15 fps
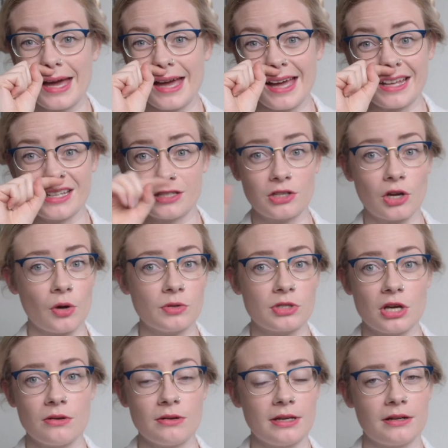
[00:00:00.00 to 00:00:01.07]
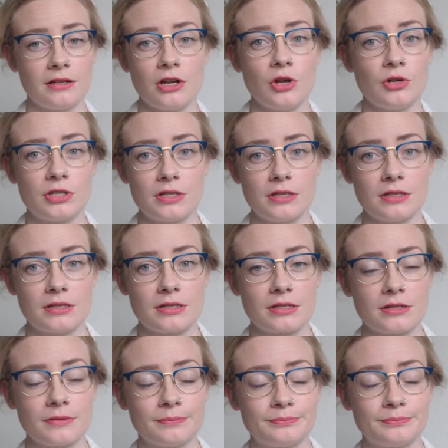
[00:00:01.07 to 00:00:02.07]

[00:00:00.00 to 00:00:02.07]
and go totally unnoticed.